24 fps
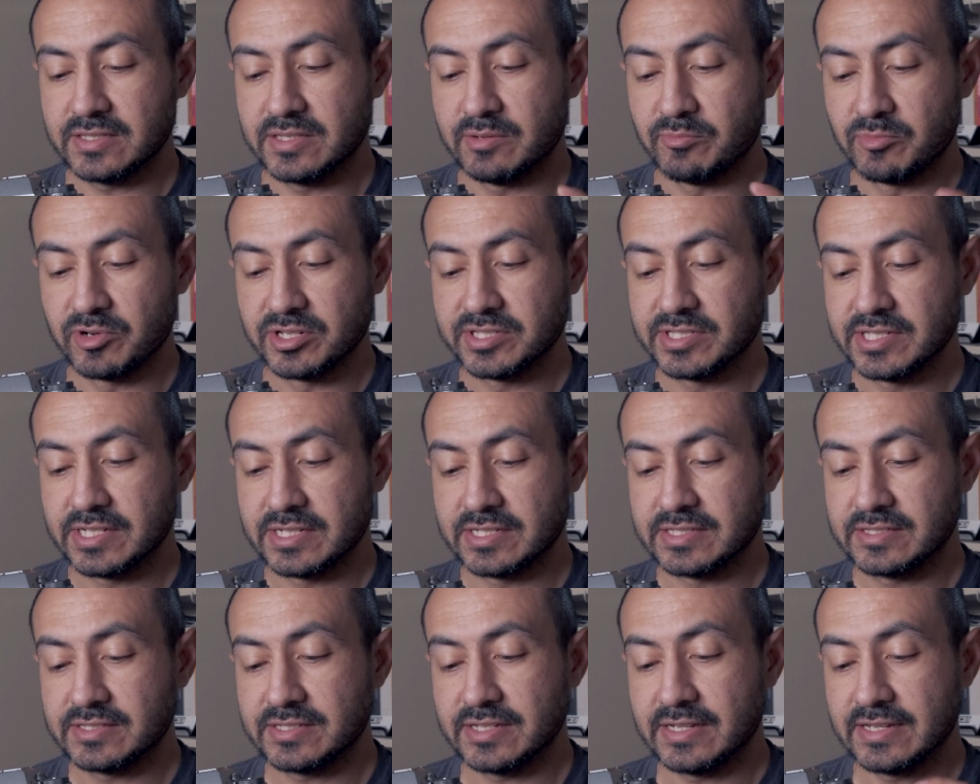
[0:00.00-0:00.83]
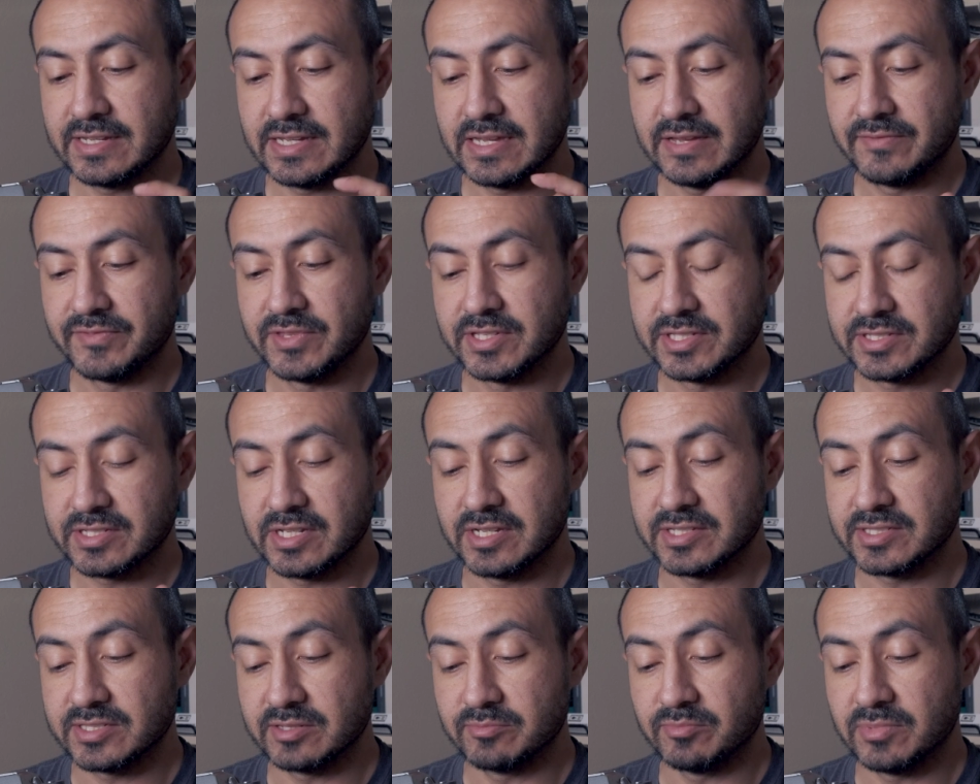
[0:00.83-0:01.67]
Number six I have this
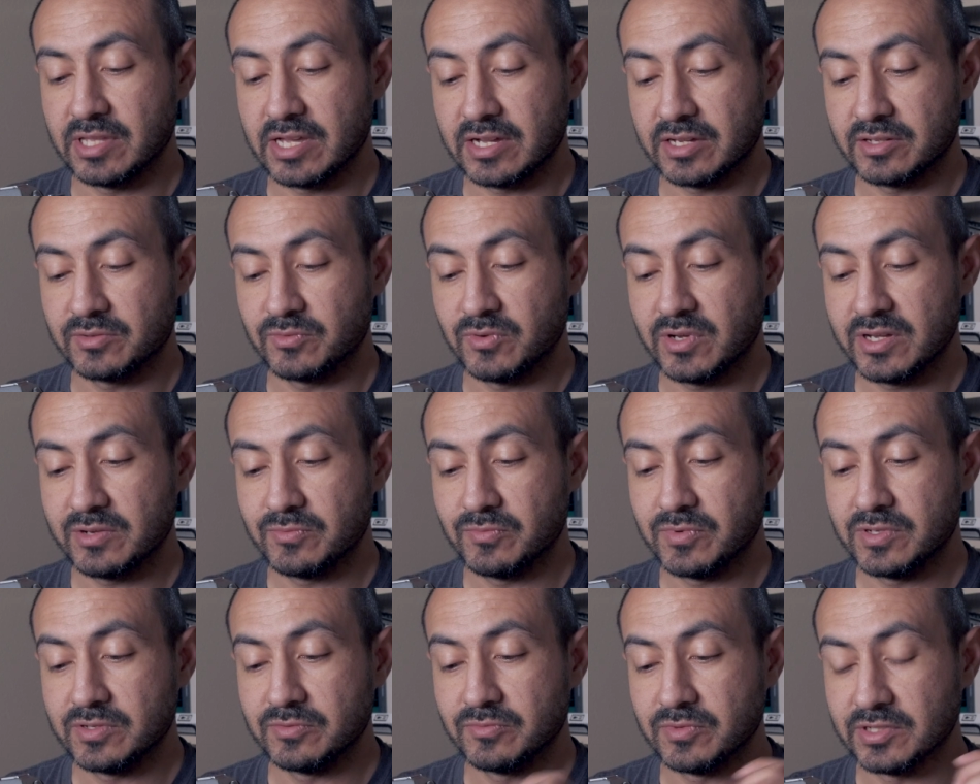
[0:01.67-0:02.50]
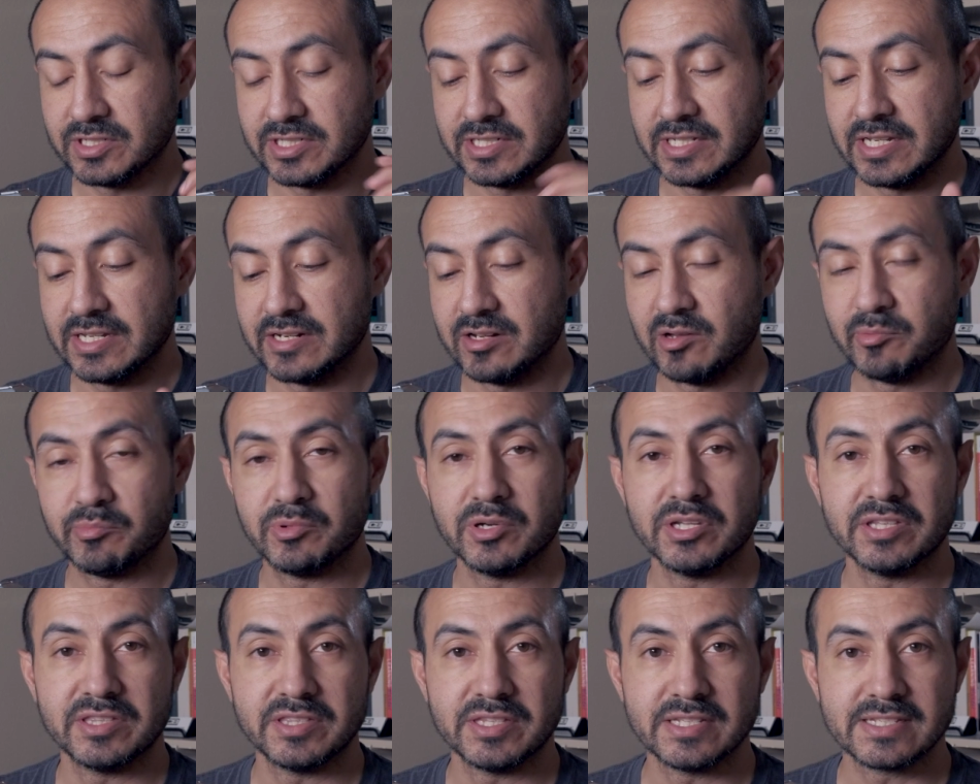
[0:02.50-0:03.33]
custom black and white one, which again I'll
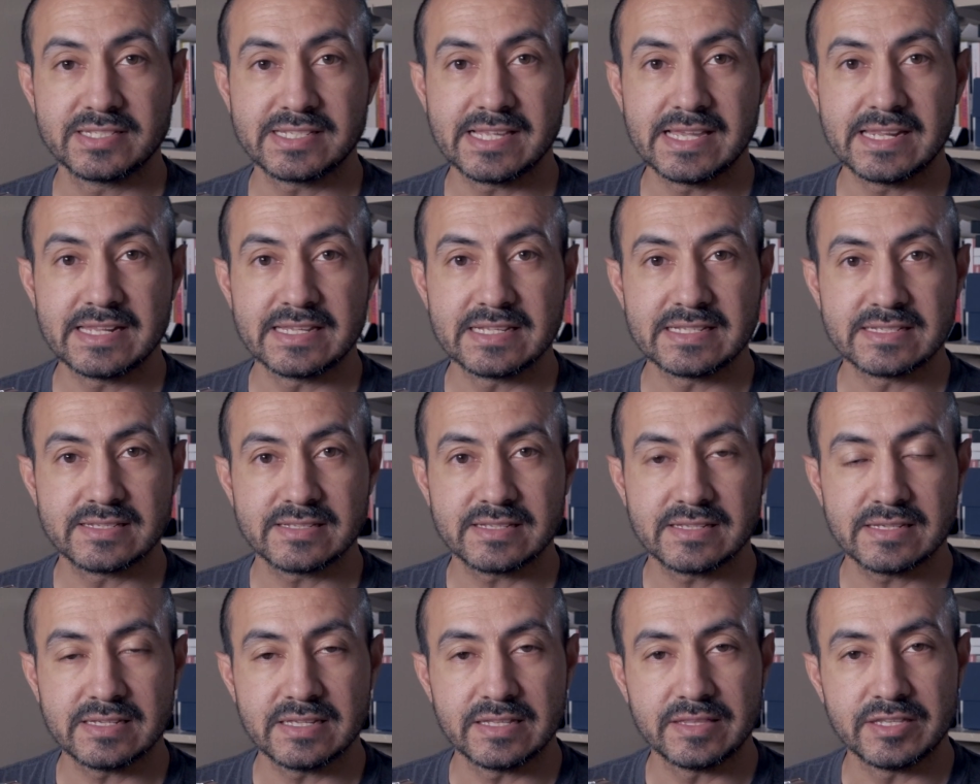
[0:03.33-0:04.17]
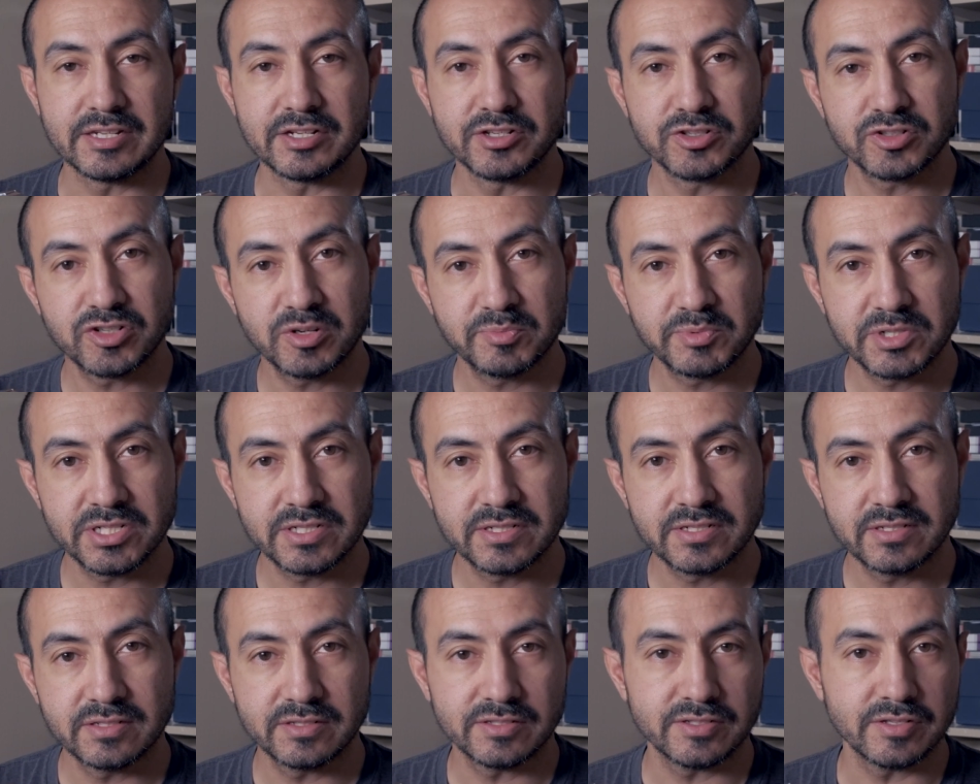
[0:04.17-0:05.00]
put the settings in the
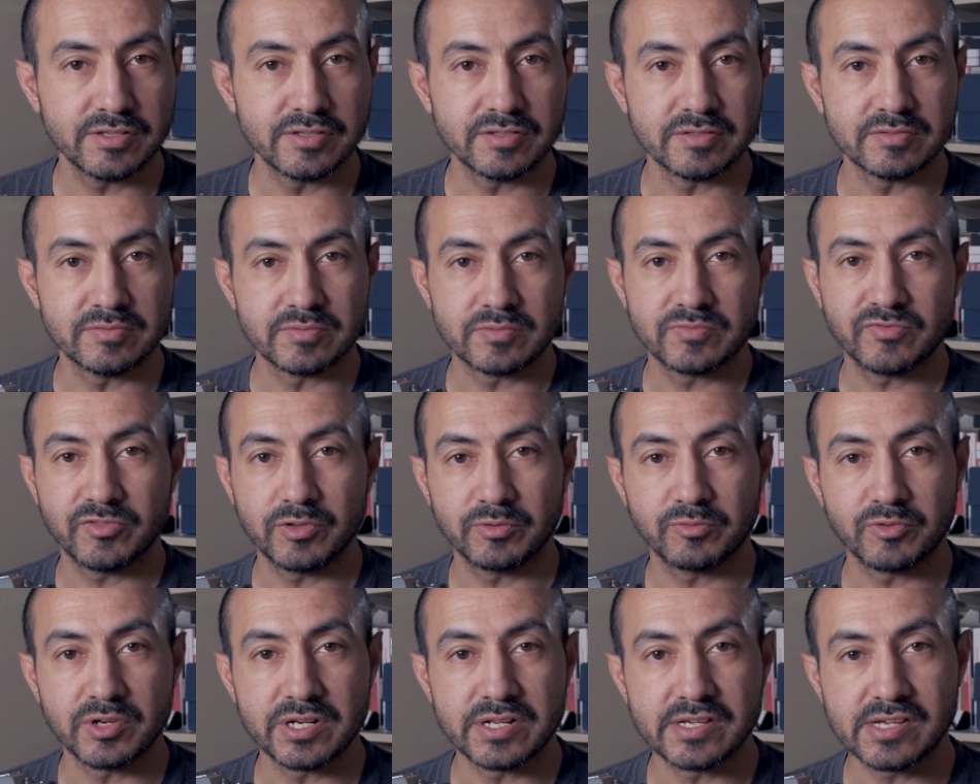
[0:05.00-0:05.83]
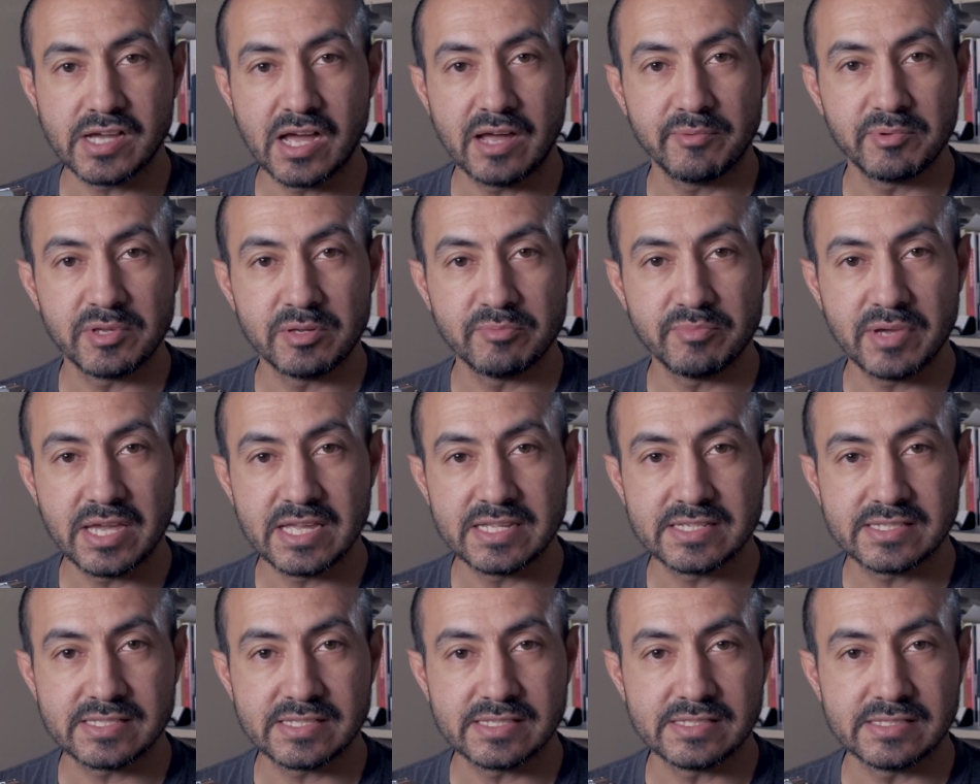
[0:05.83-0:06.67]
description, so you can feel free to copy and
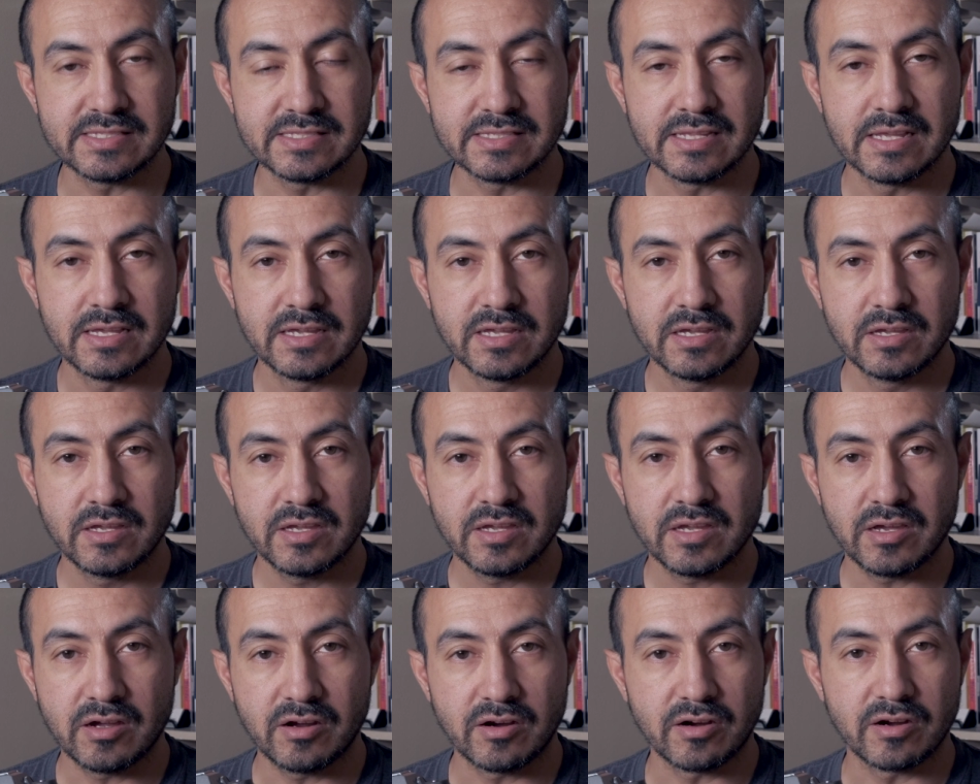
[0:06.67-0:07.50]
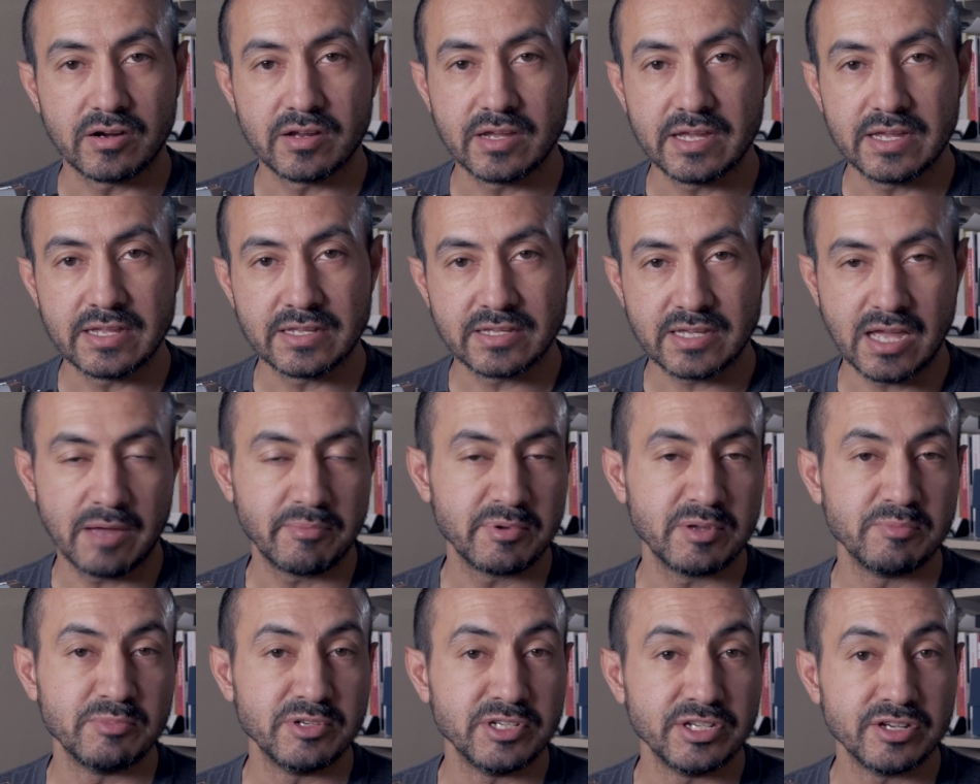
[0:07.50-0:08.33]
paste and, or, and
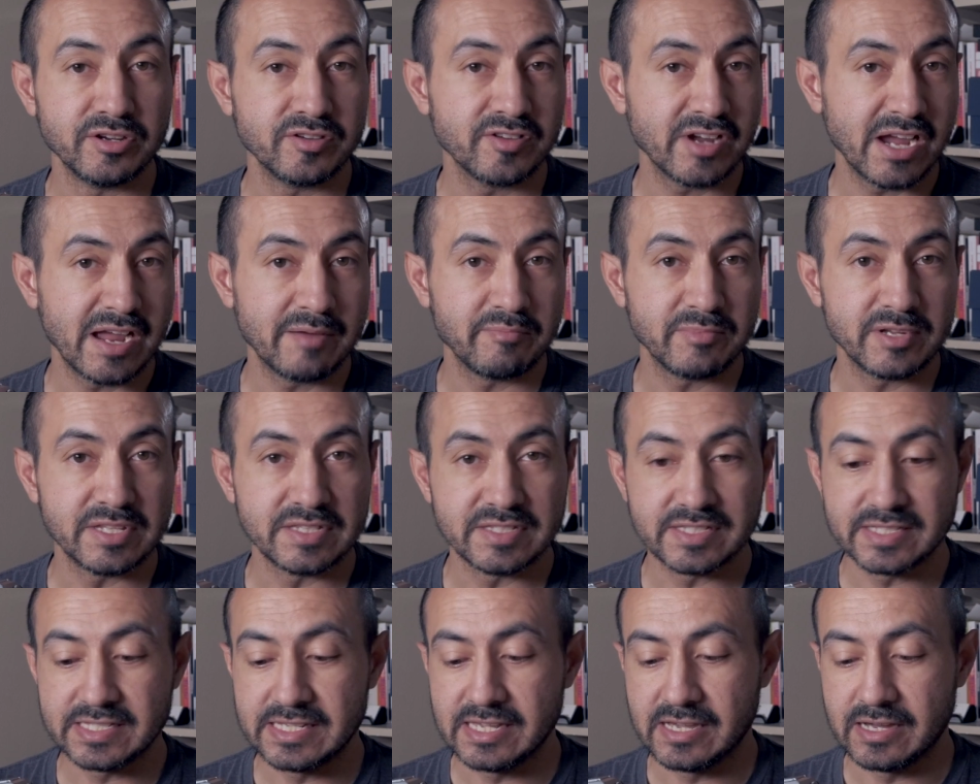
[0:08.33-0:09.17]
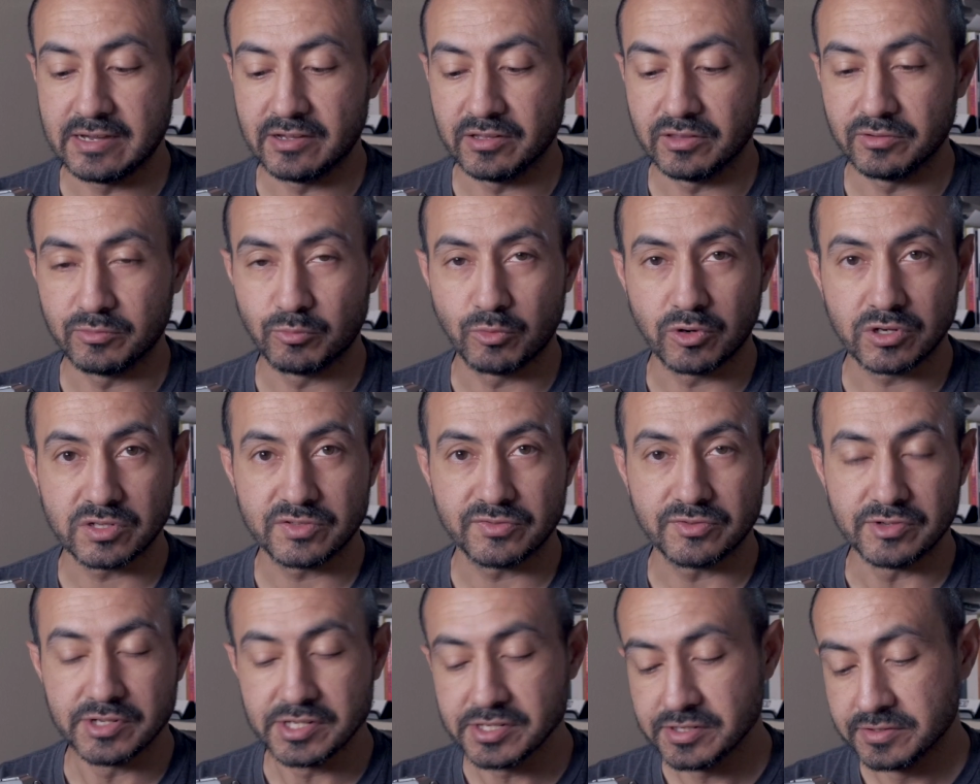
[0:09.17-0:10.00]
copy them into your camera and see how it works
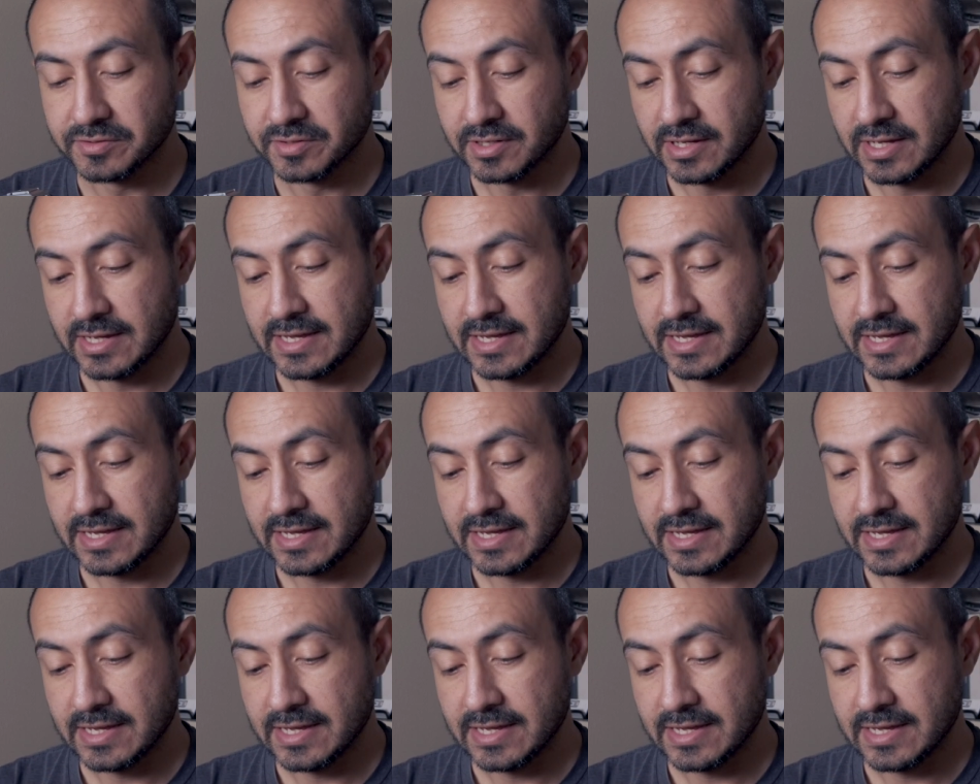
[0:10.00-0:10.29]
for you.